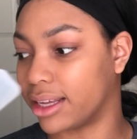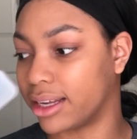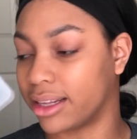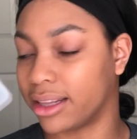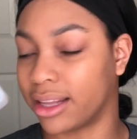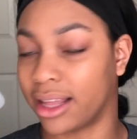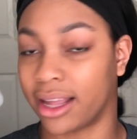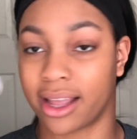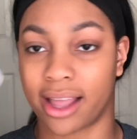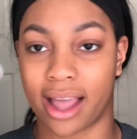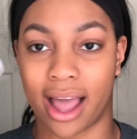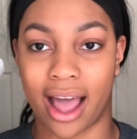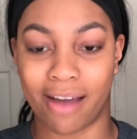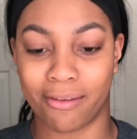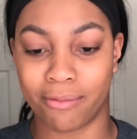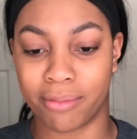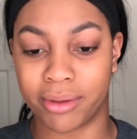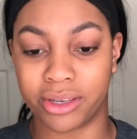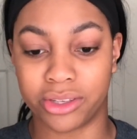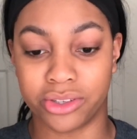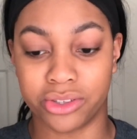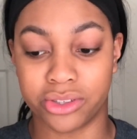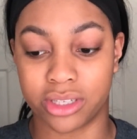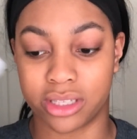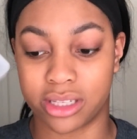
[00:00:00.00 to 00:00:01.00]
Like, I've been
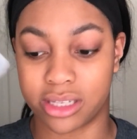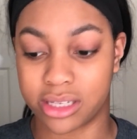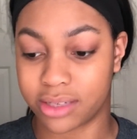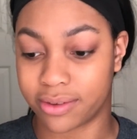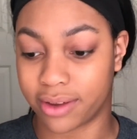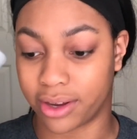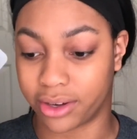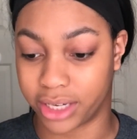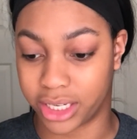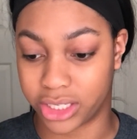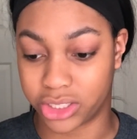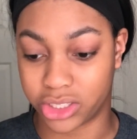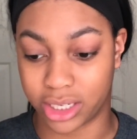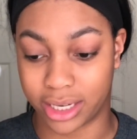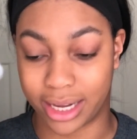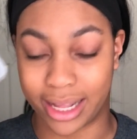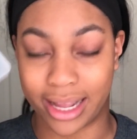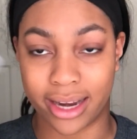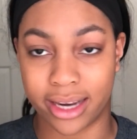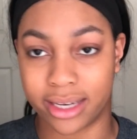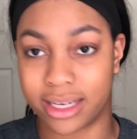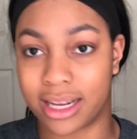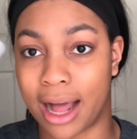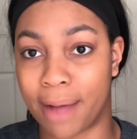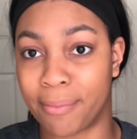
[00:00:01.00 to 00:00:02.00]
using this foundation
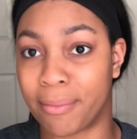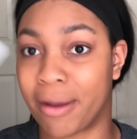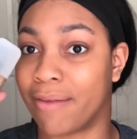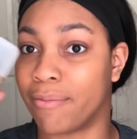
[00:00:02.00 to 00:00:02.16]
anytime I've